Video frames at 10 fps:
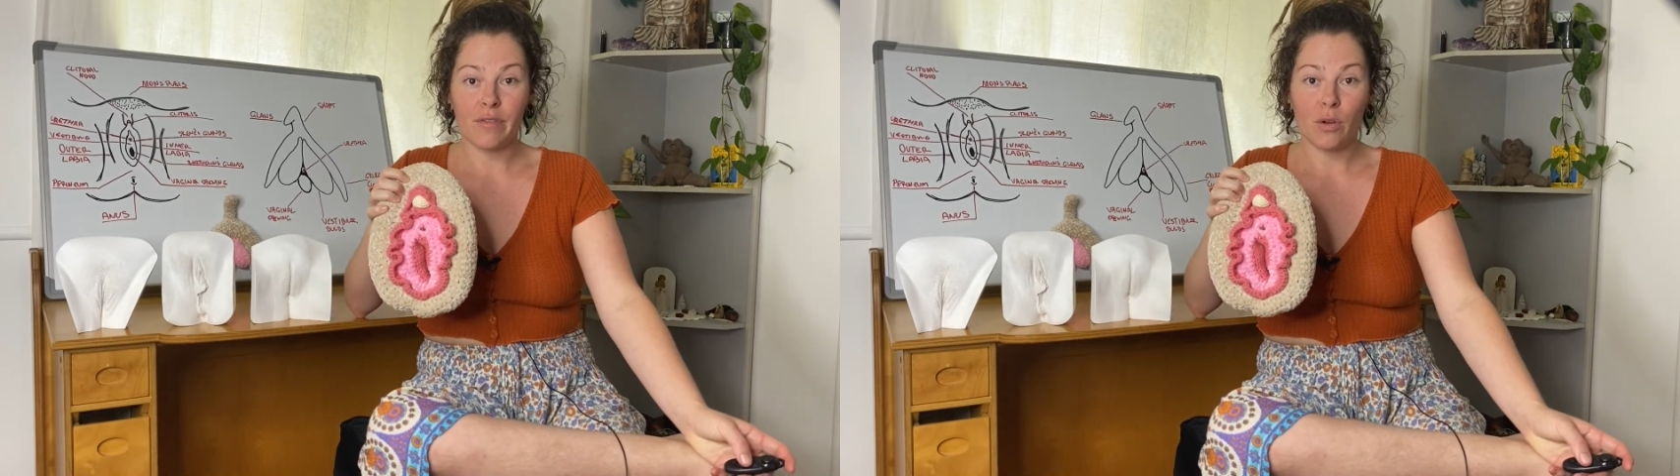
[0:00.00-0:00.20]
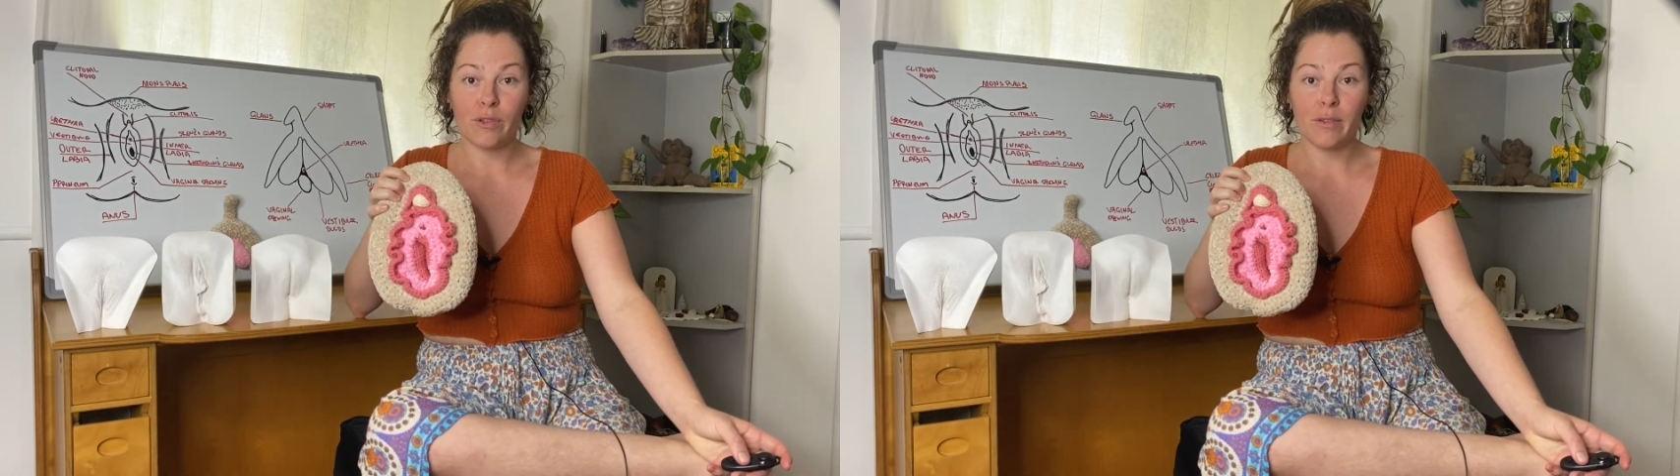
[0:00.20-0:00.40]

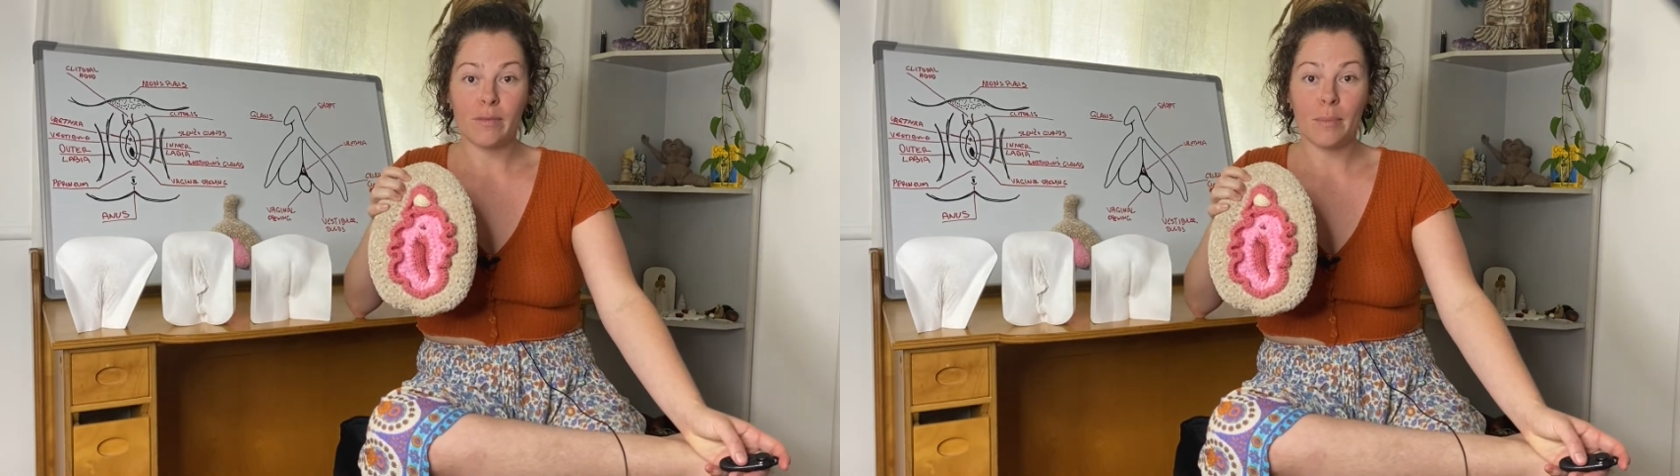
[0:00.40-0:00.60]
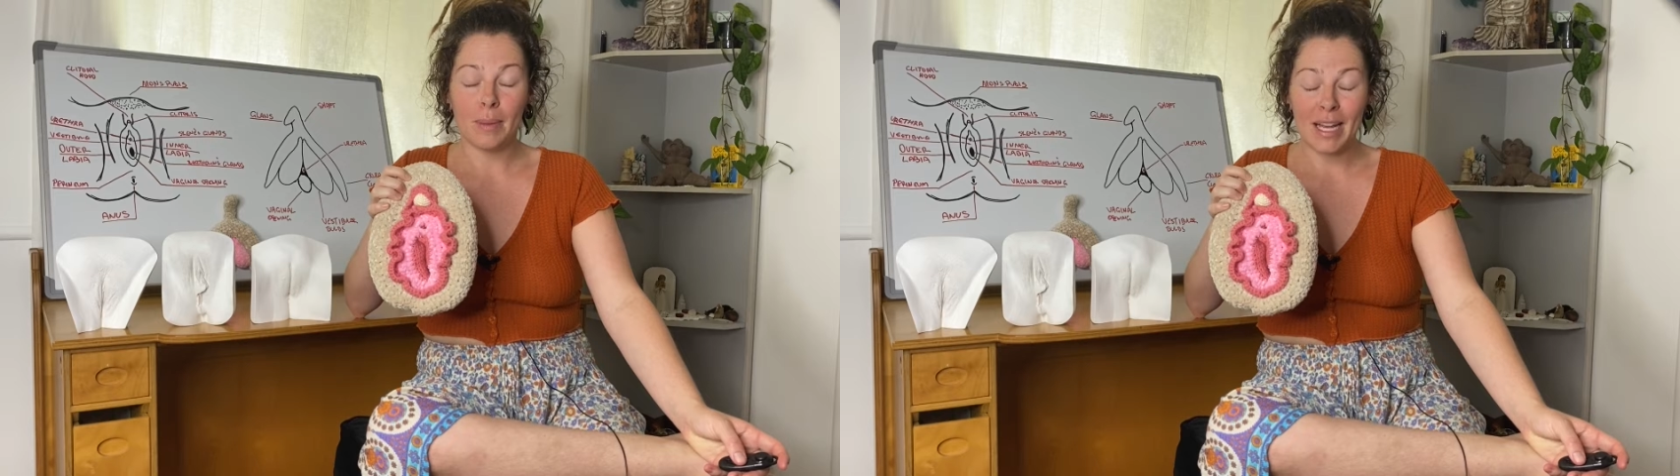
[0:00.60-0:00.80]
vulva
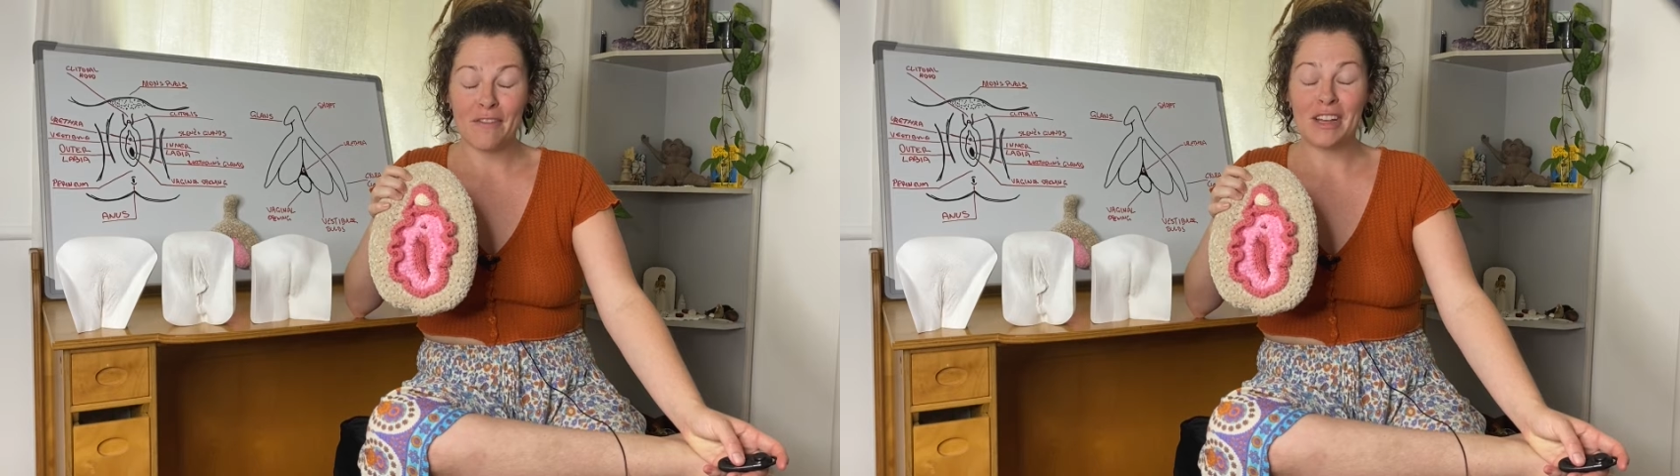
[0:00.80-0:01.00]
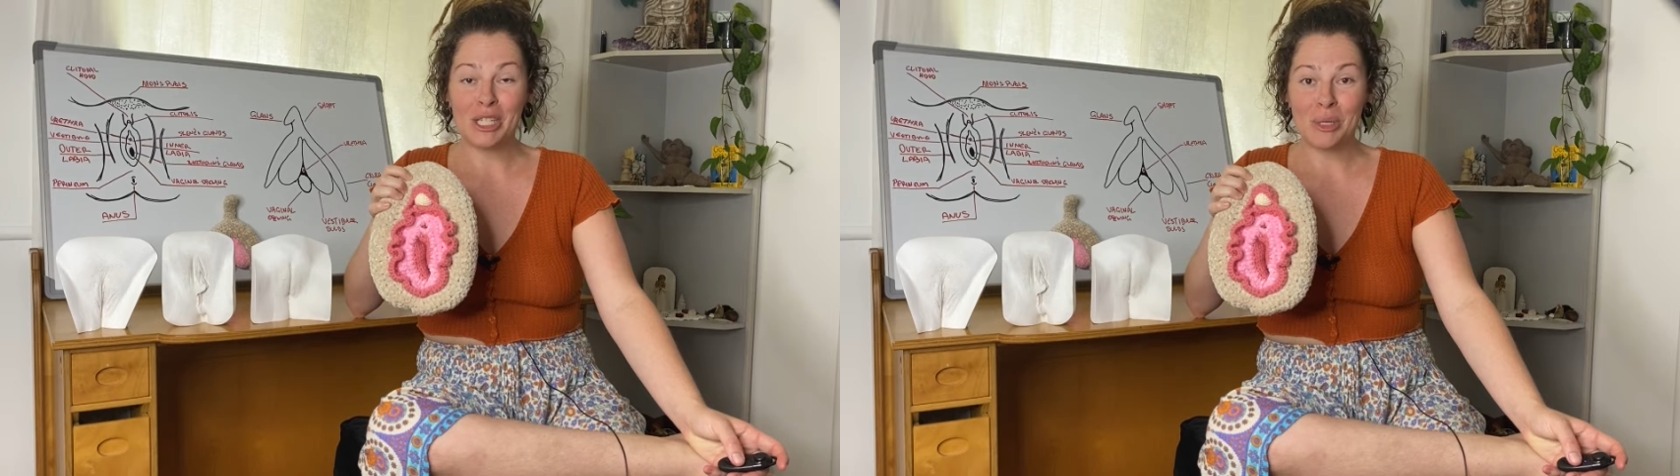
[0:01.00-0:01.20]

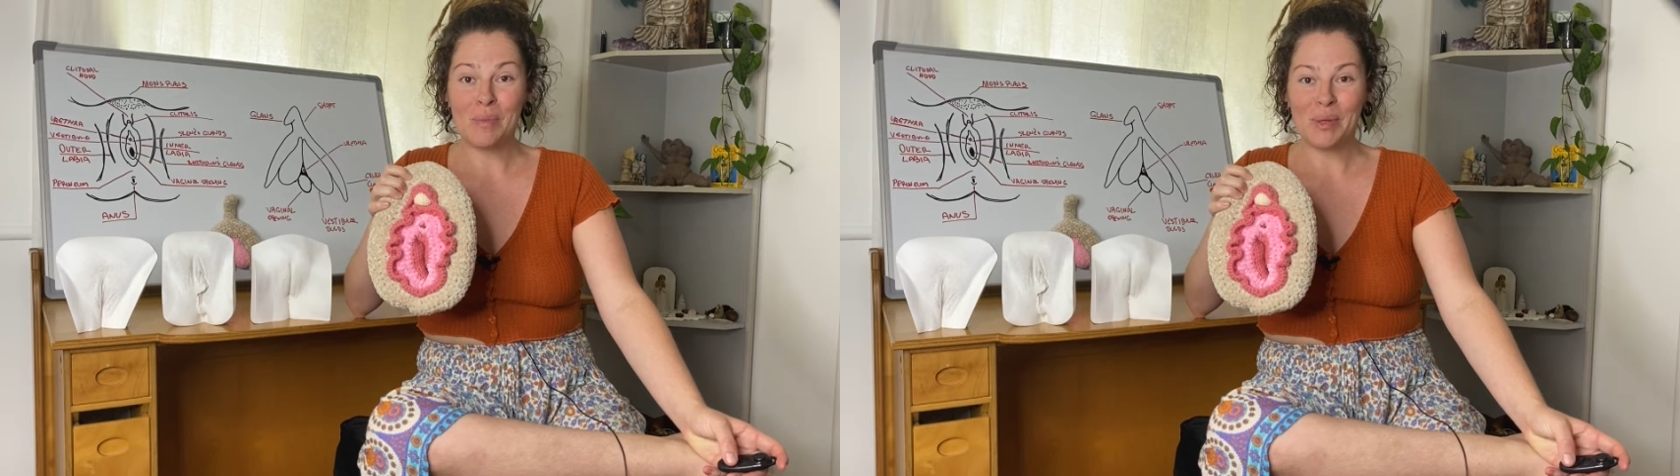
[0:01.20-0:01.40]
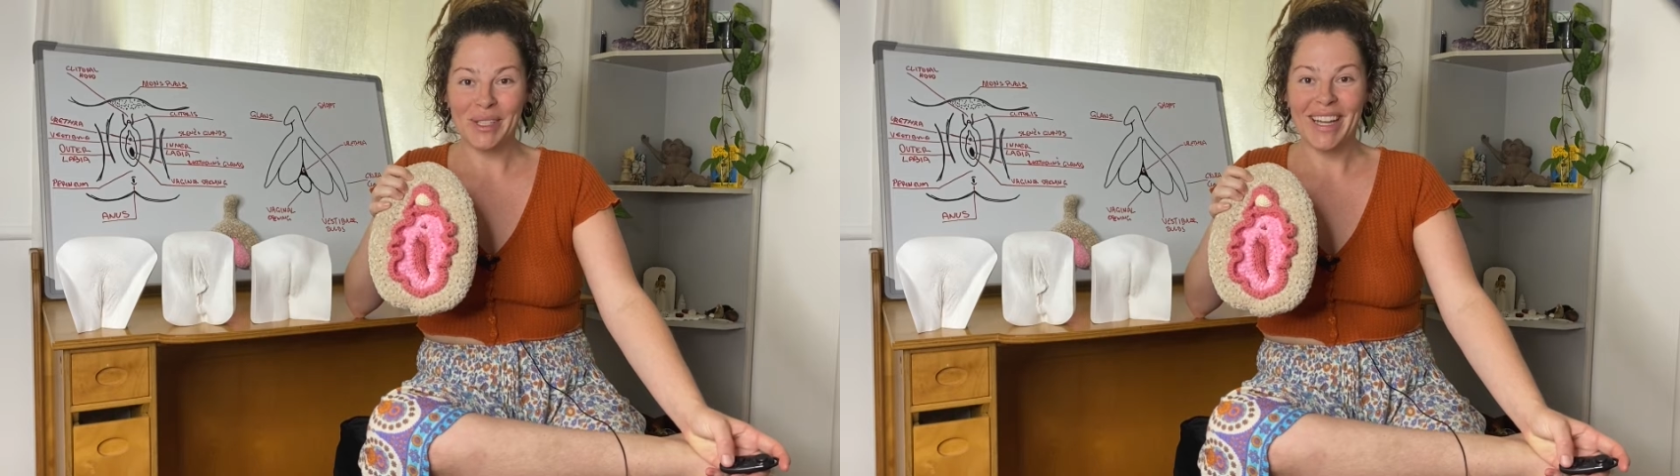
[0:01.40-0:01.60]

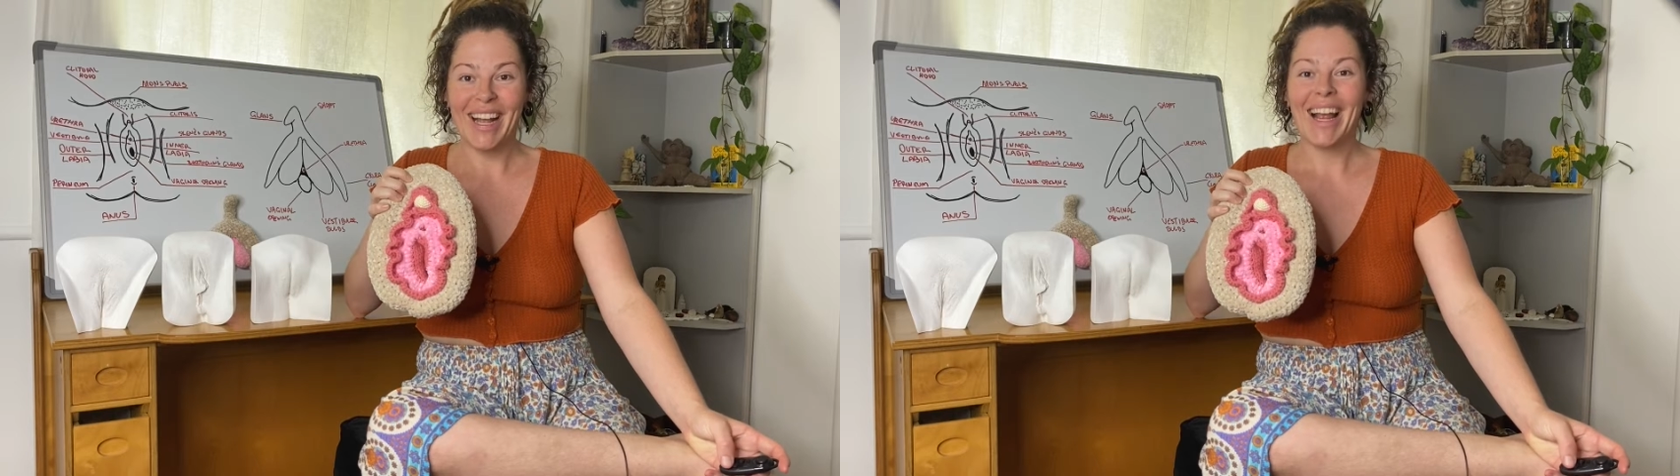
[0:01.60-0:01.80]
vestibule